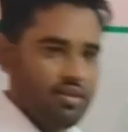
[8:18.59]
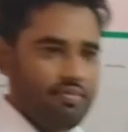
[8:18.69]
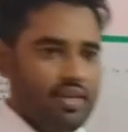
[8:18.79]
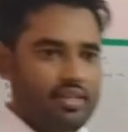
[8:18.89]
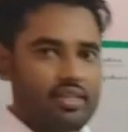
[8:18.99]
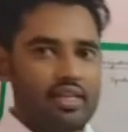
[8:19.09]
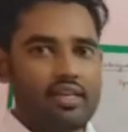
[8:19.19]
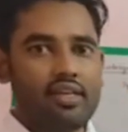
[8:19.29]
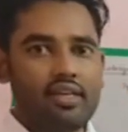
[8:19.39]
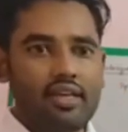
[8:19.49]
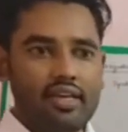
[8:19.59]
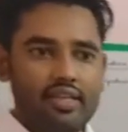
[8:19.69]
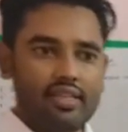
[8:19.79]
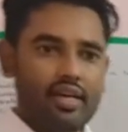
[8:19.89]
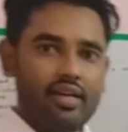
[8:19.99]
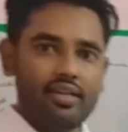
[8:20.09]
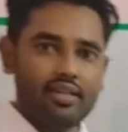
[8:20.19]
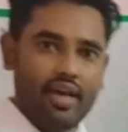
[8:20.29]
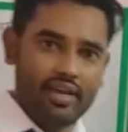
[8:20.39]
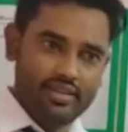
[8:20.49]
mainly in the
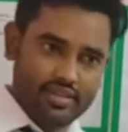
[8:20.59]
night